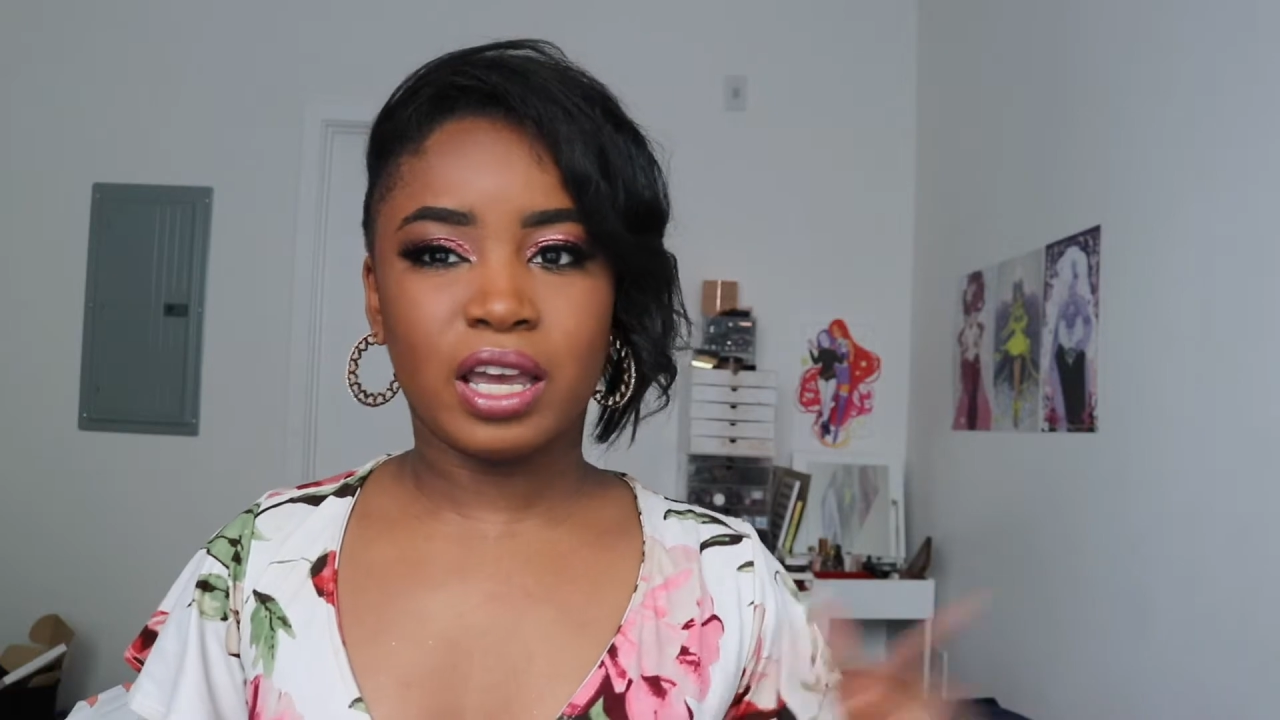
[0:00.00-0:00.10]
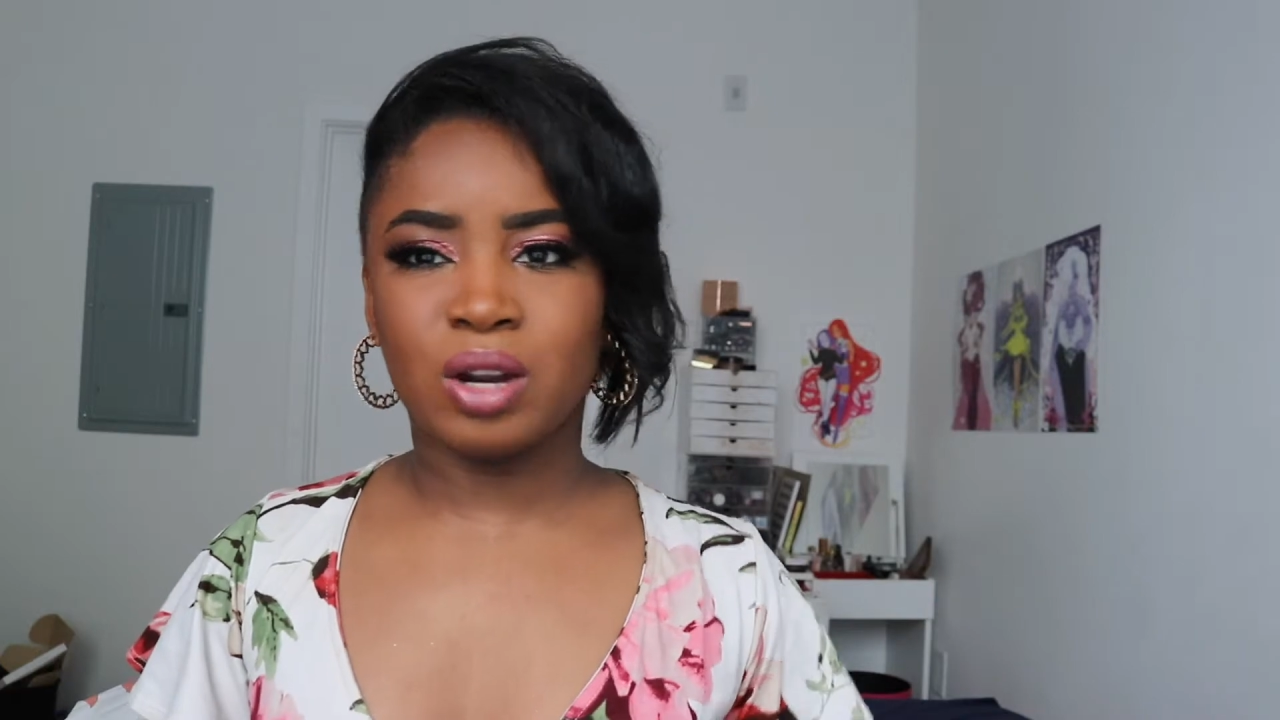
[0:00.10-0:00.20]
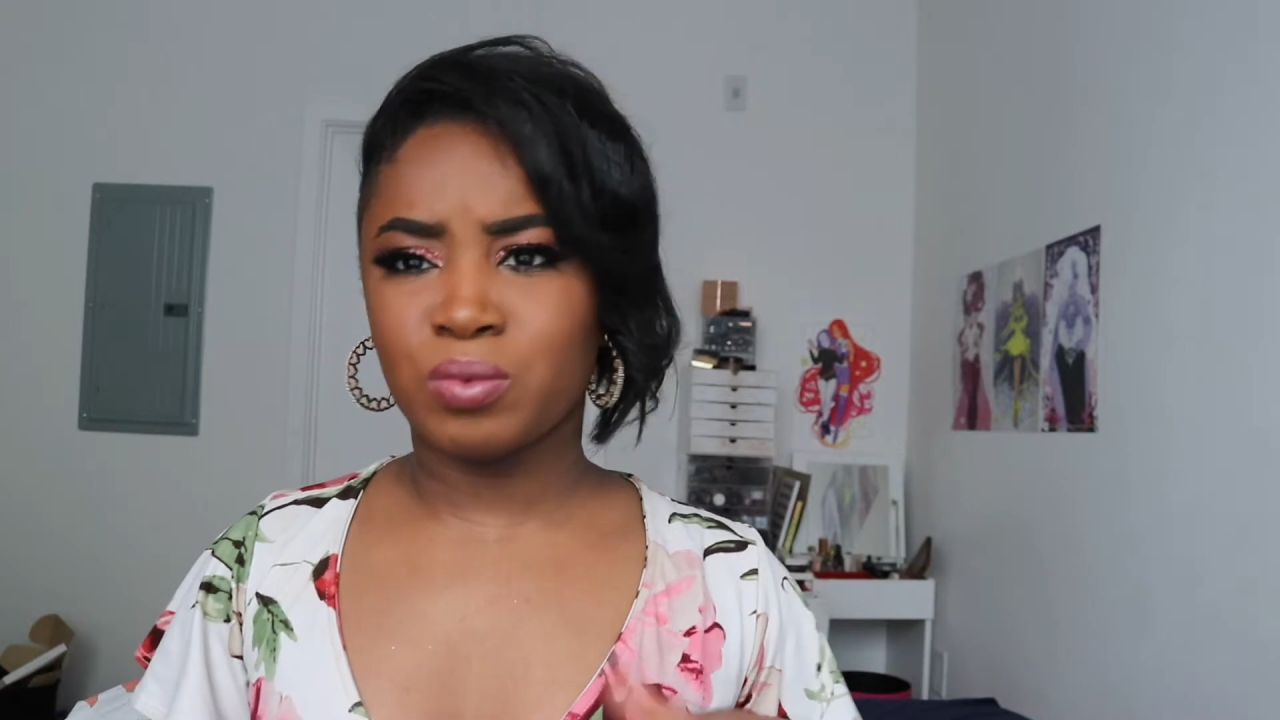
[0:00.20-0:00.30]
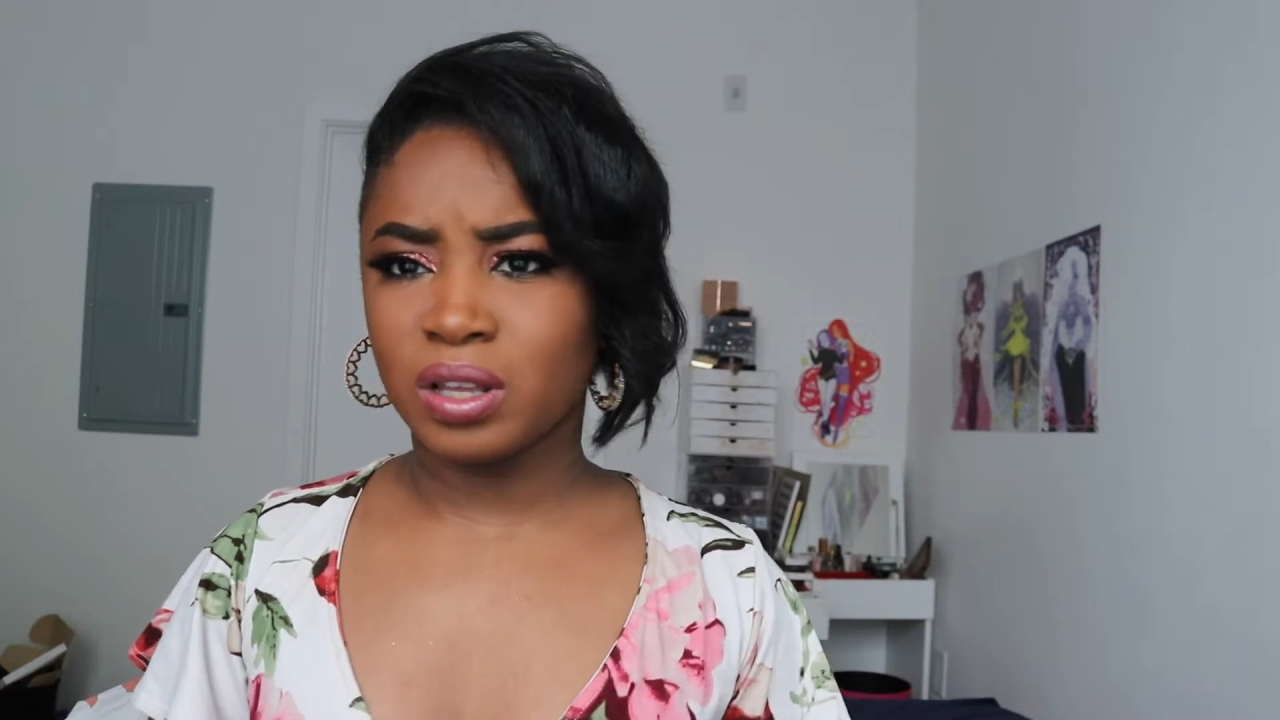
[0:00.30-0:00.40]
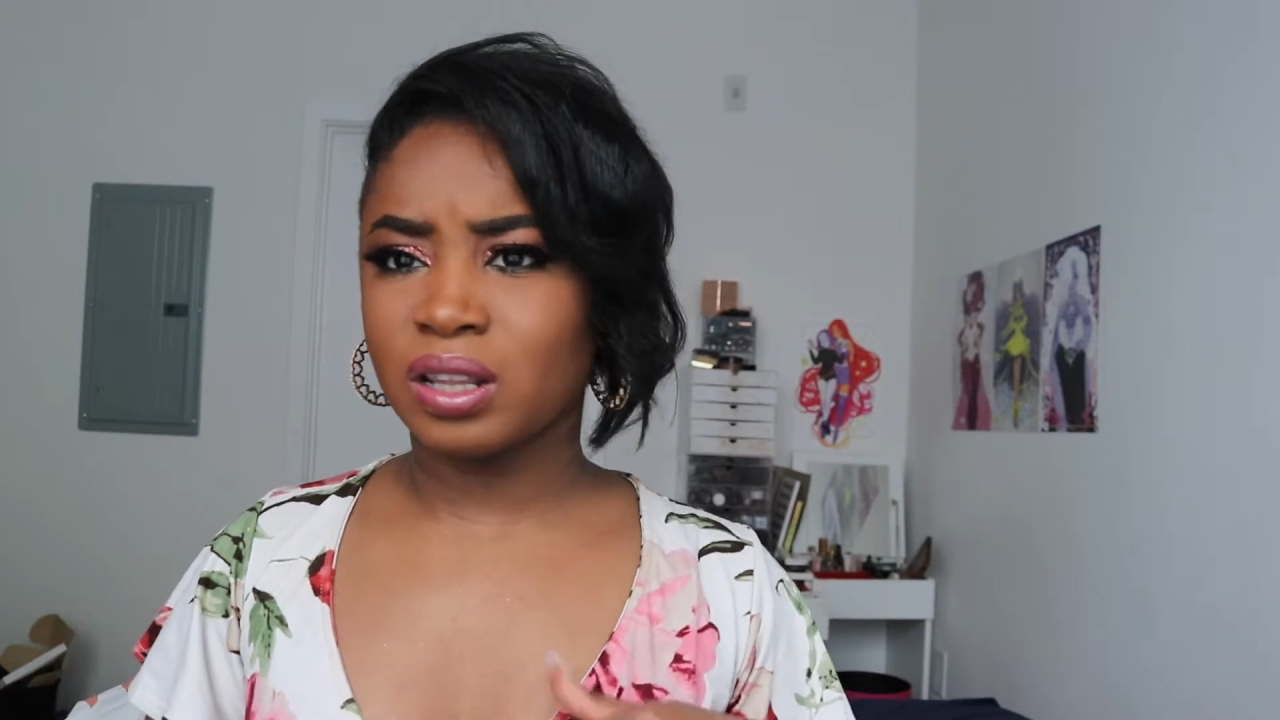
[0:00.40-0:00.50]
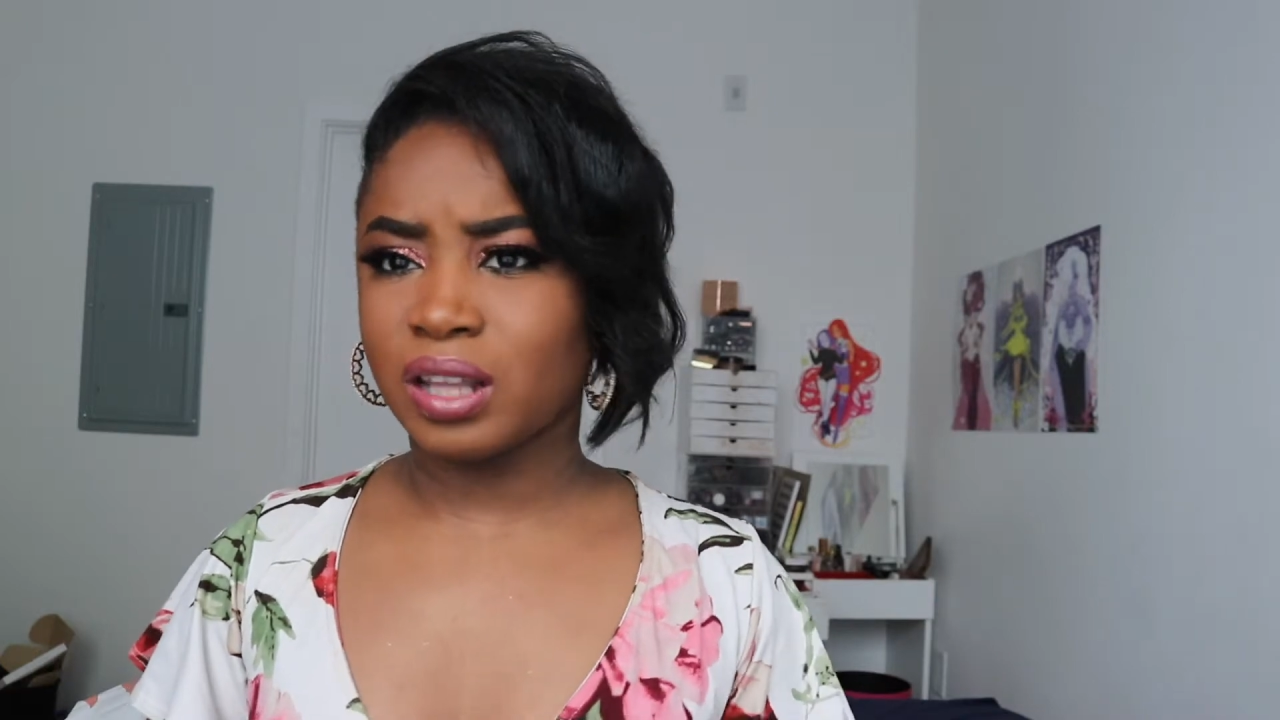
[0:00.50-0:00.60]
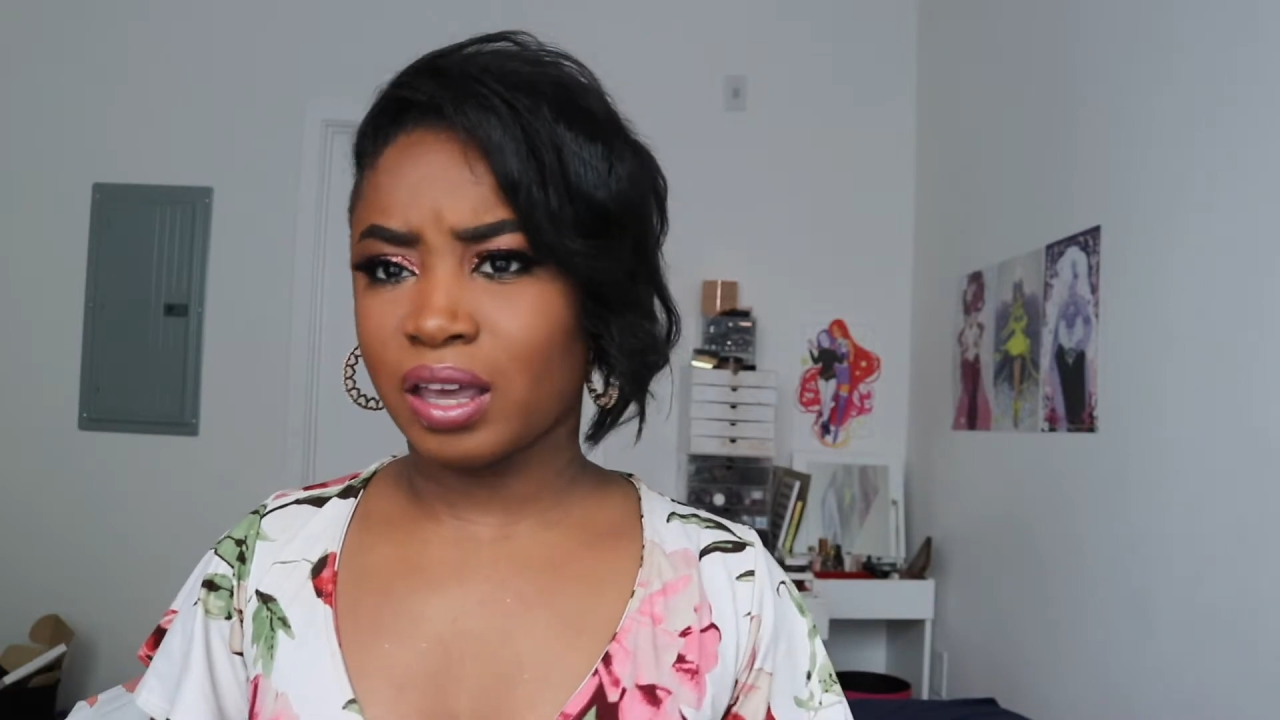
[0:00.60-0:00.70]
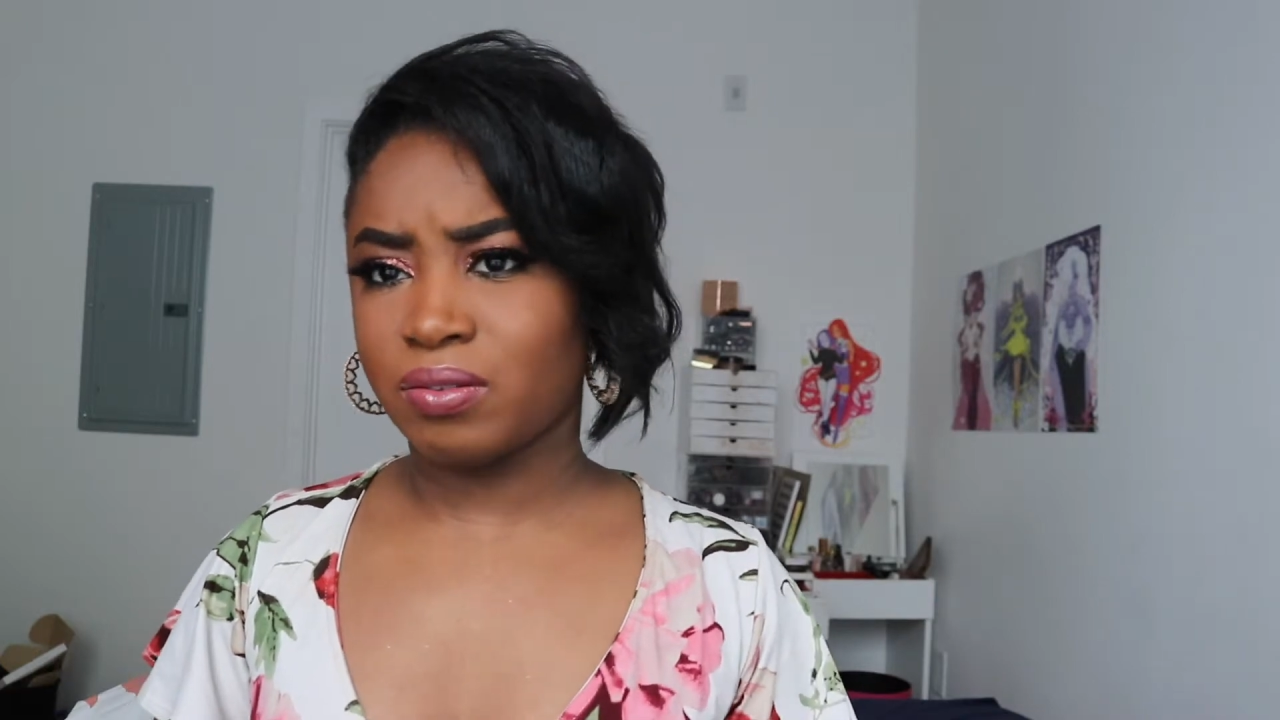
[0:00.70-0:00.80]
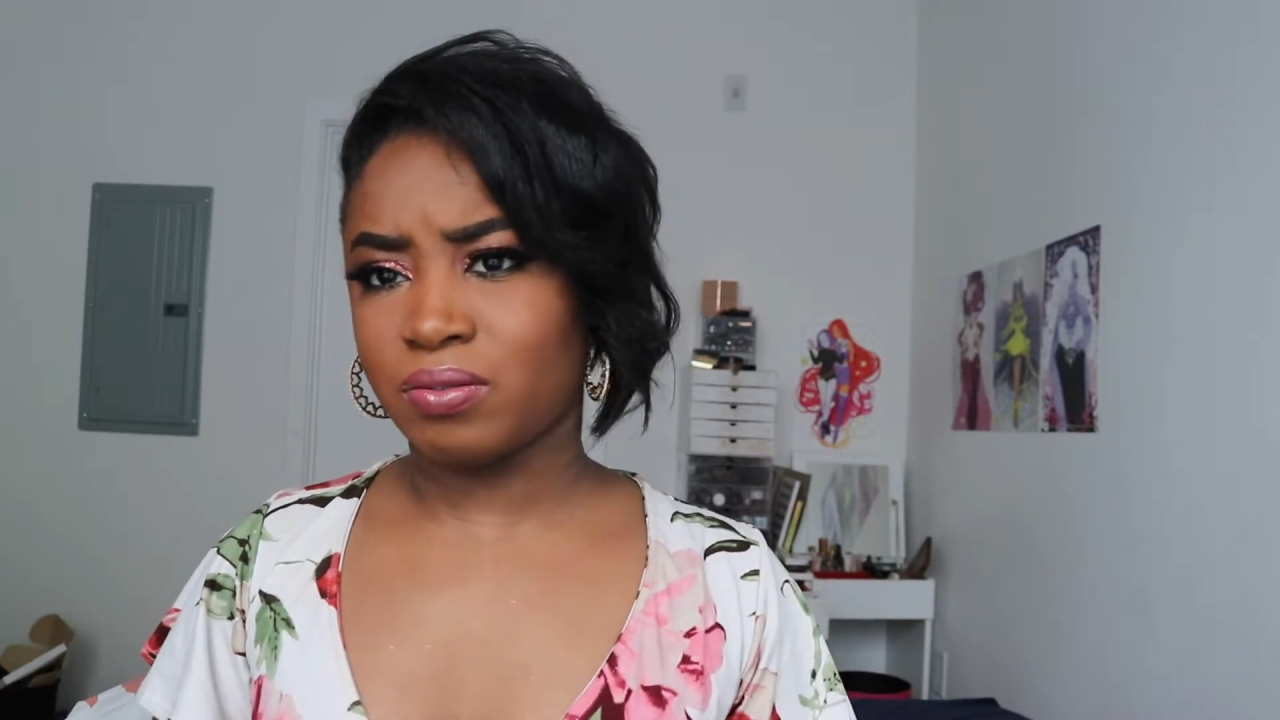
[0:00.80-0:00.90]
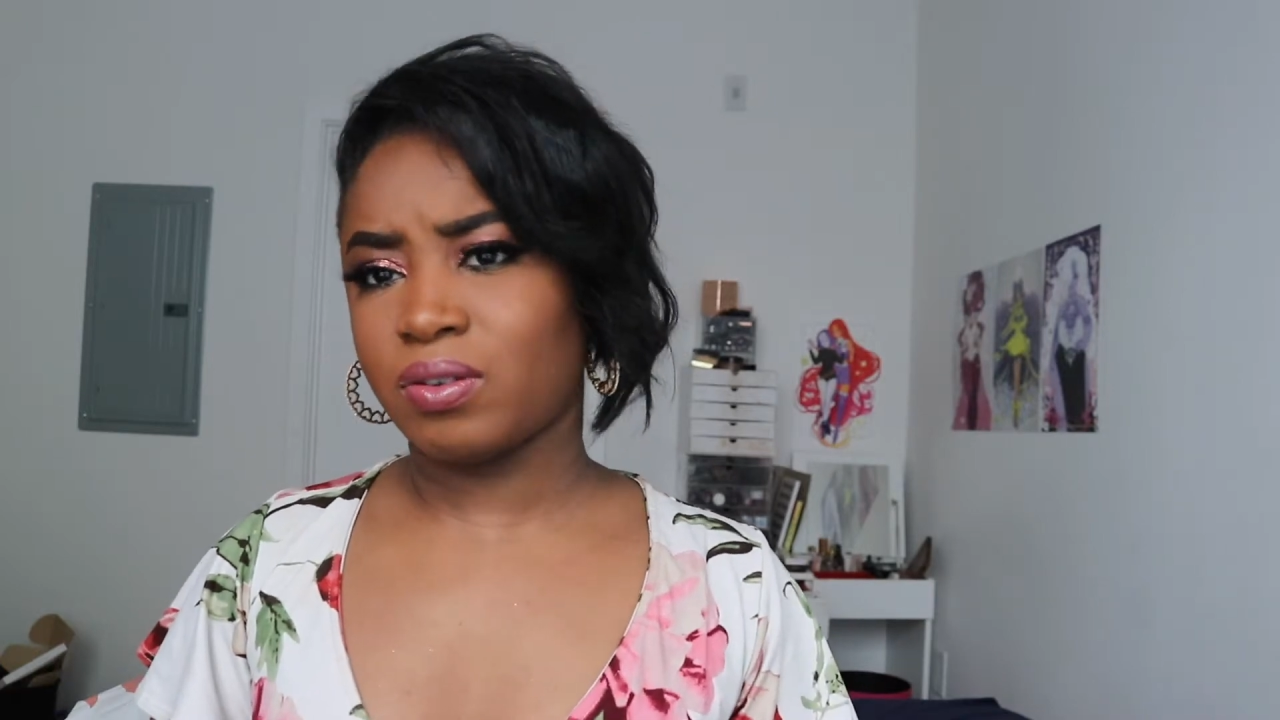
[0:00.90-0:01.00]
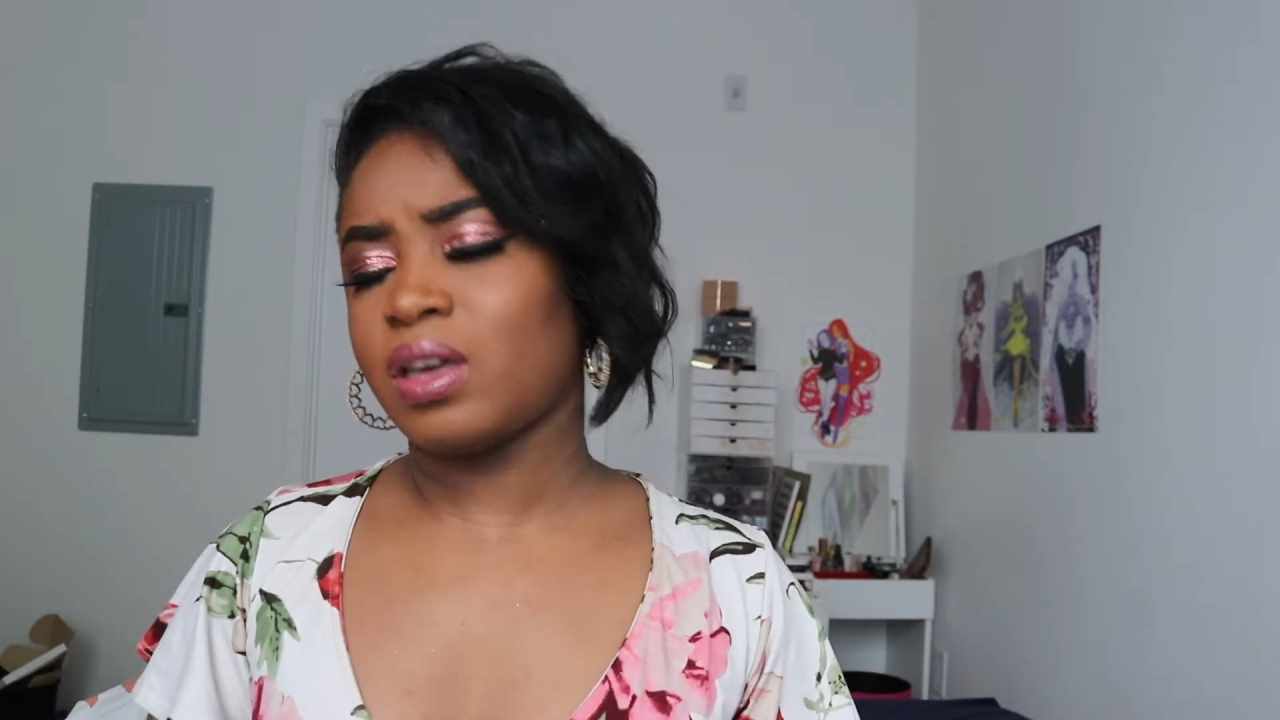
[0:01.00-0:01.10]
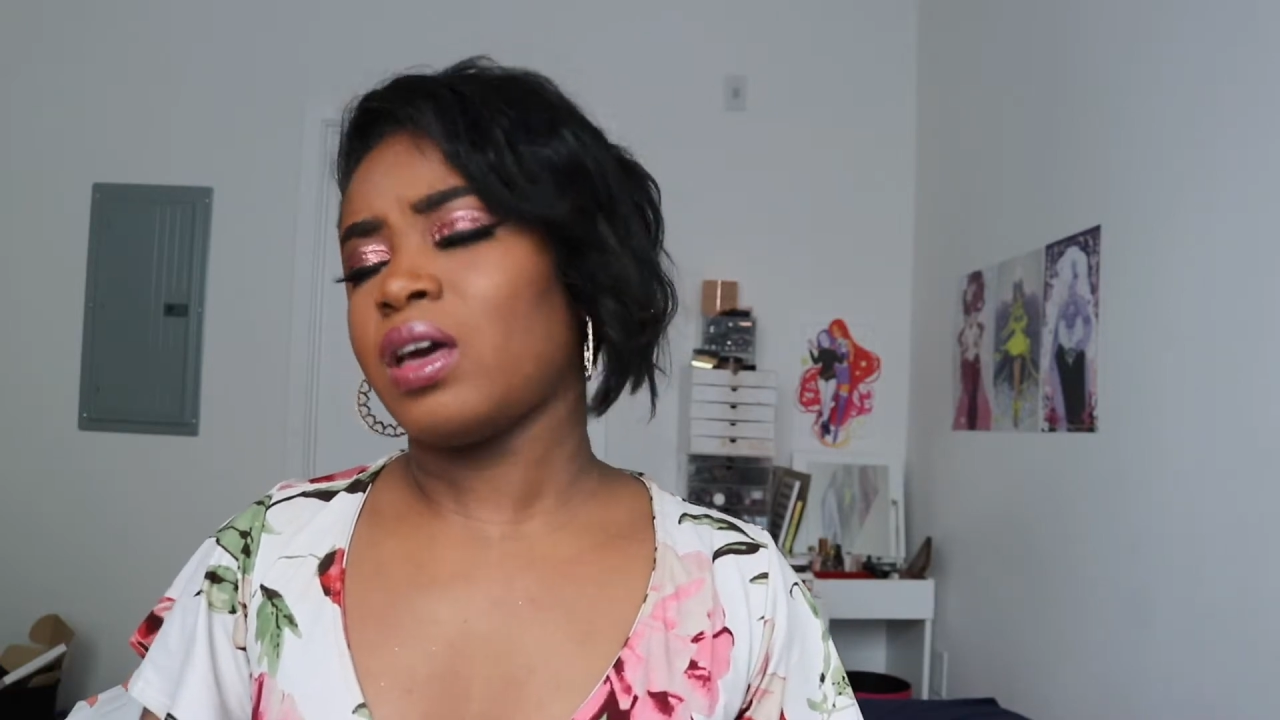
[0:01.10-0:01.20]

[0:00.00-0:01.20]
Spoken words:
in real life.